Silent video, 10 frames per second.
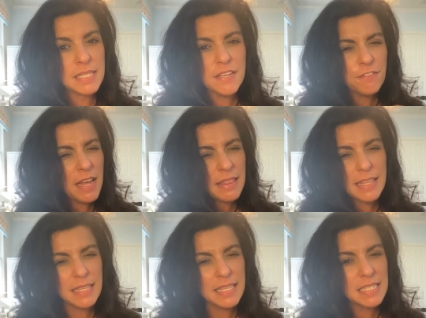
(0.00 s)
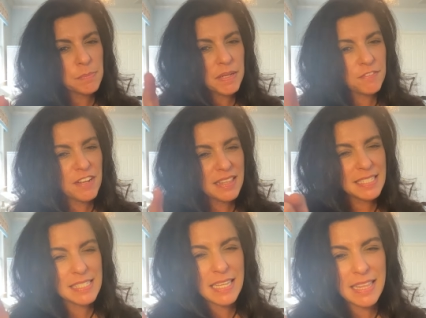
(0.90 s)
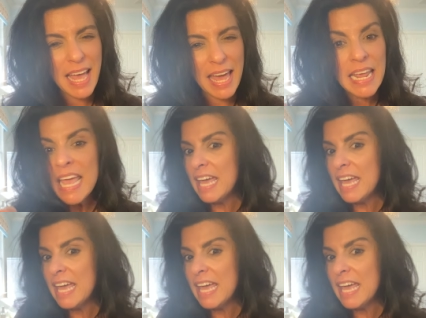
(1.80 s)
If not, then this, but if not this, then that.